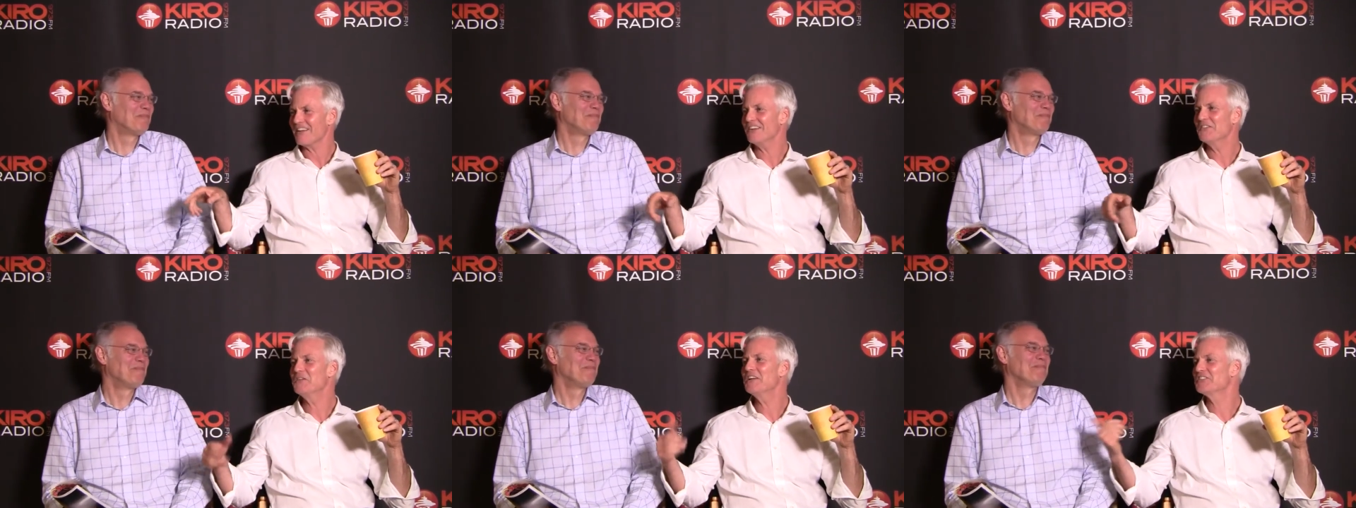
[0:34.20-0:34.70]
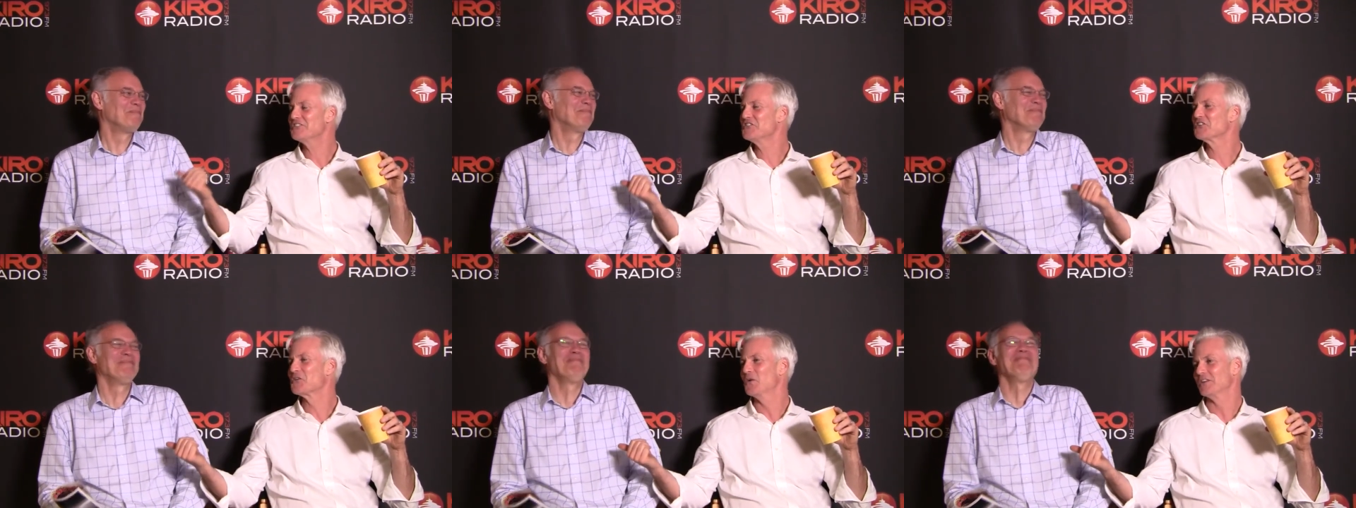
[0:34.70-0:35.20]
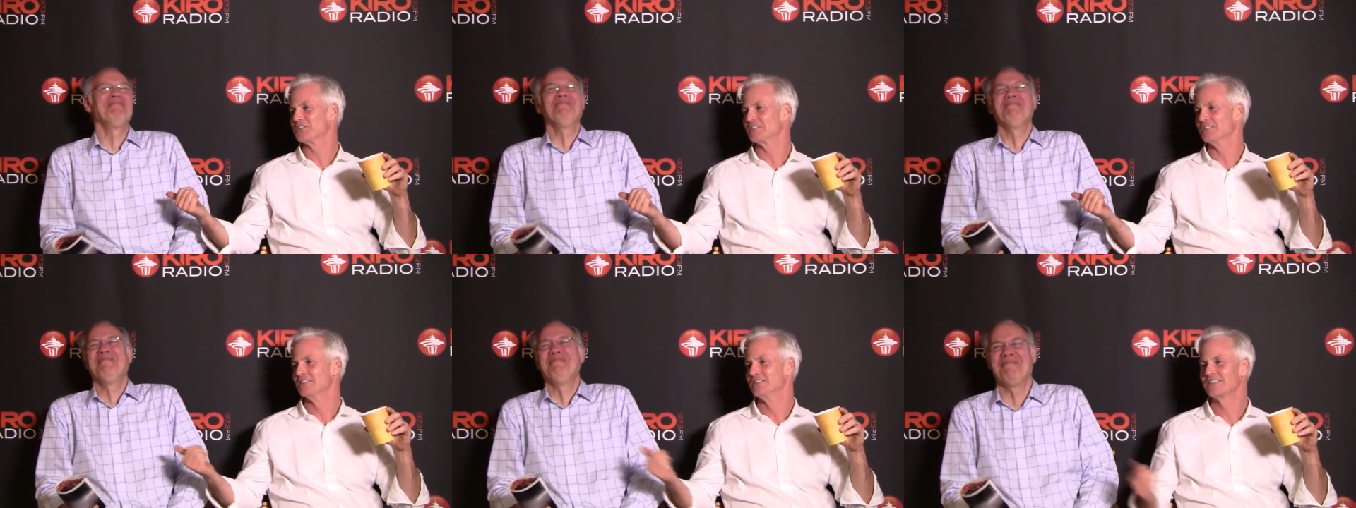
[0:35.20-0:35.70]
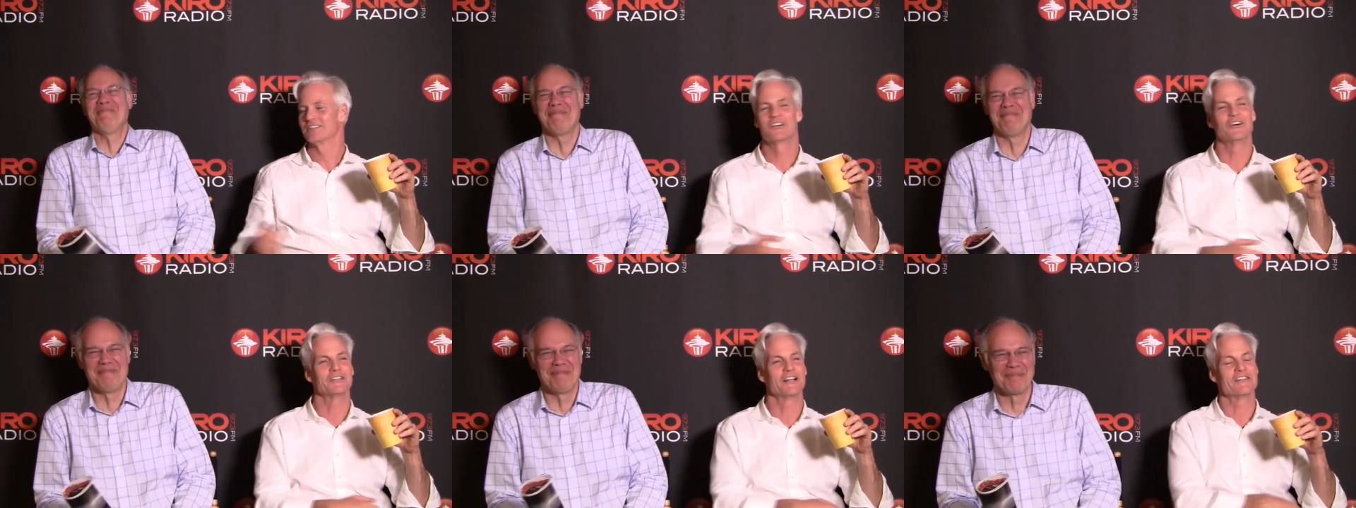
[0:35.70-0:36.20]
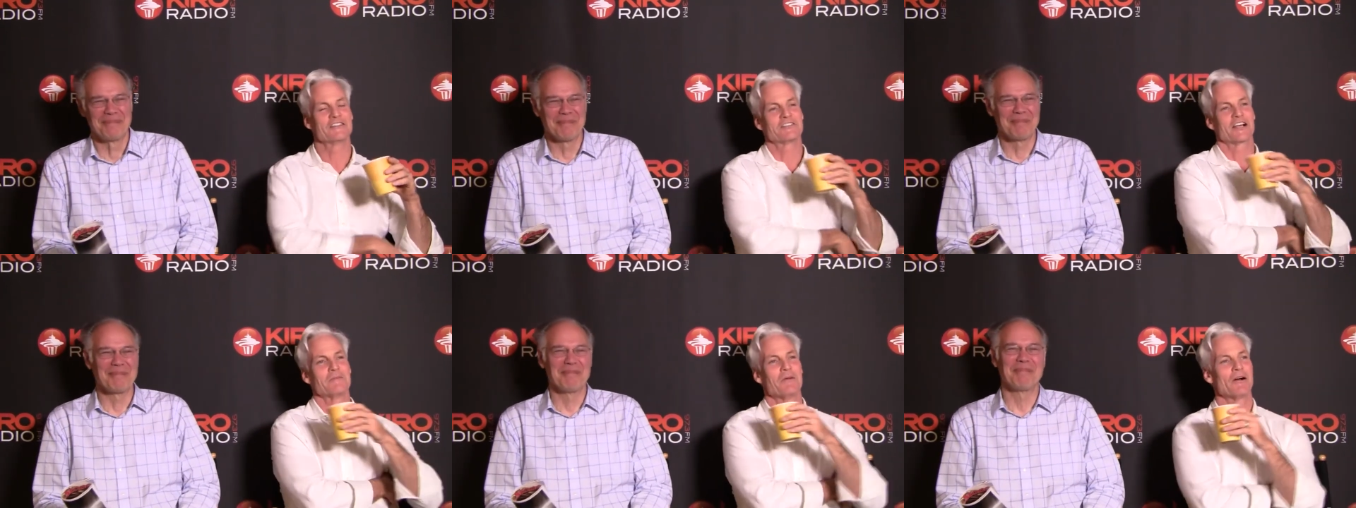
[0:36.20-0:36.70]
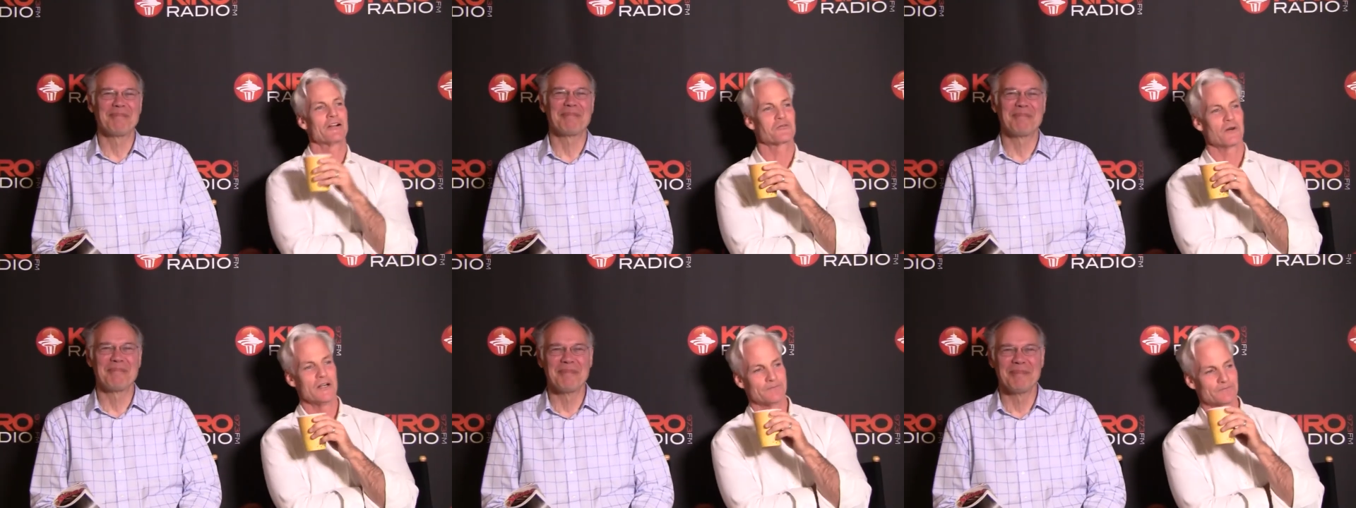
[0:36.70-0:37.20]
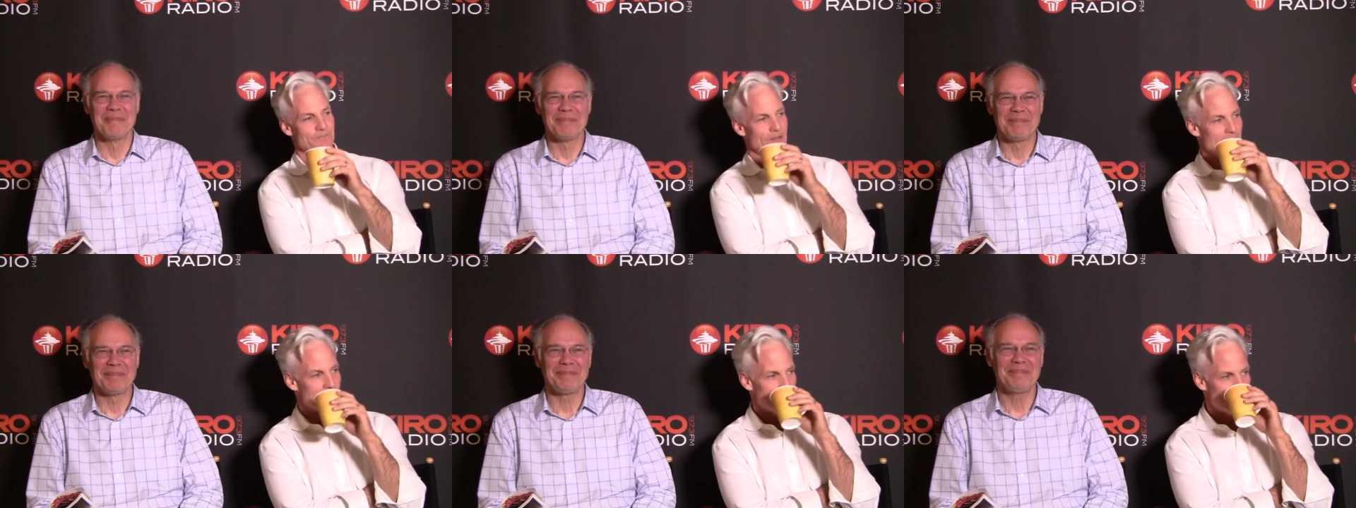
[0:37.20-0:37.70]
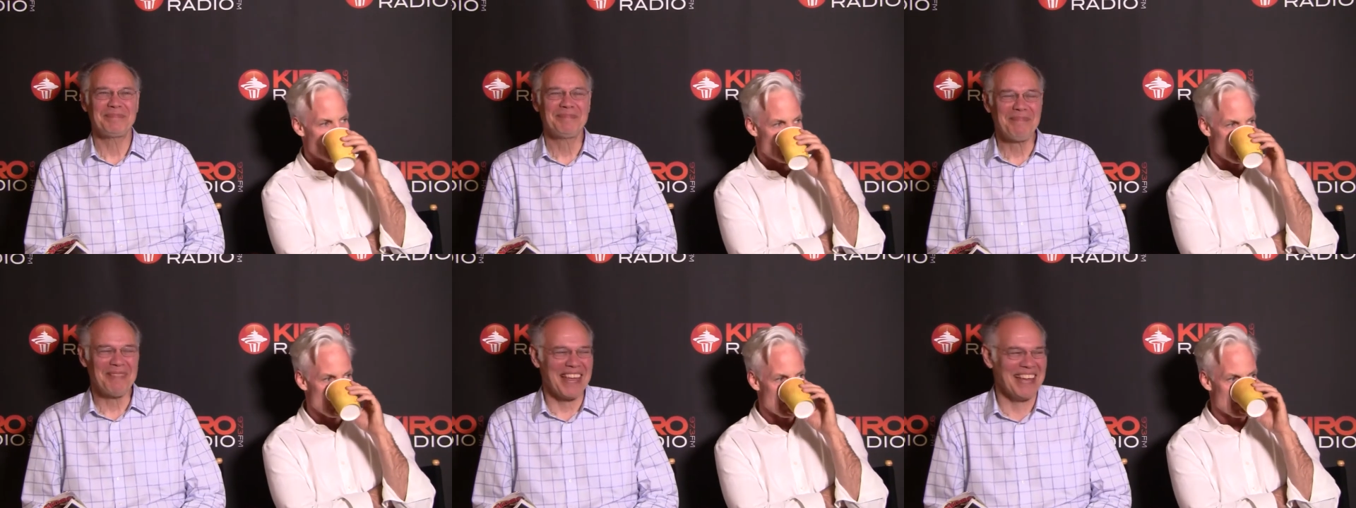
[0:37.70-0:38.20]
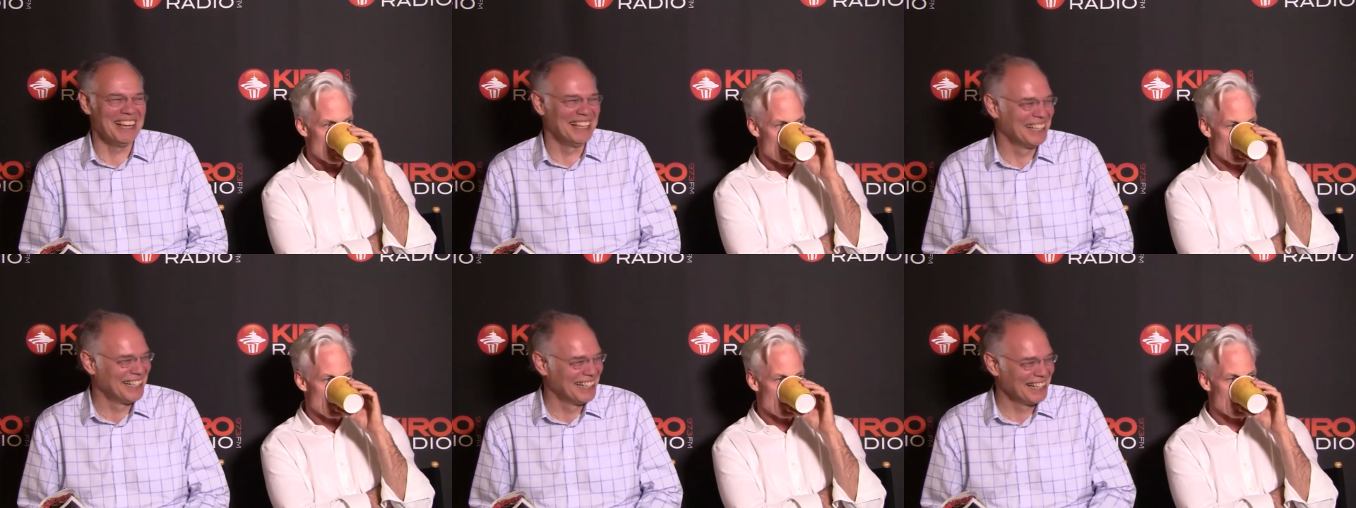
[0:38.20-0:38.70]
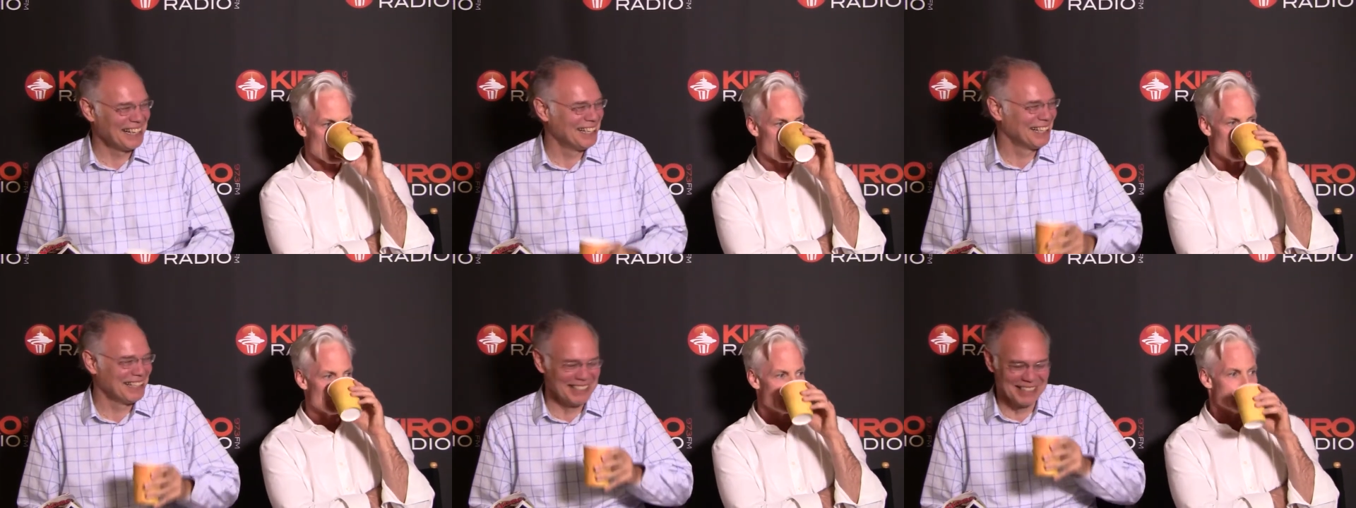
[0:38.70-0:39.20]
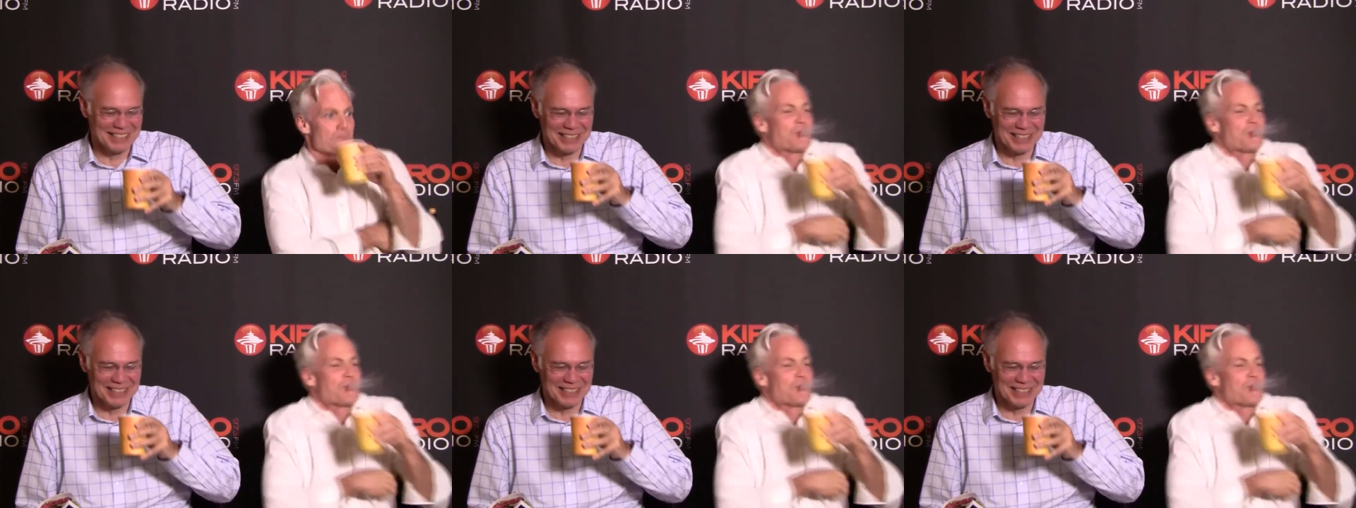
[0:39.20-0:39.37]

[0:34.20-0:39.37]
Speaker 1: Let me get to your question. Good. And the second part is what? And what's your favorite meal to have someone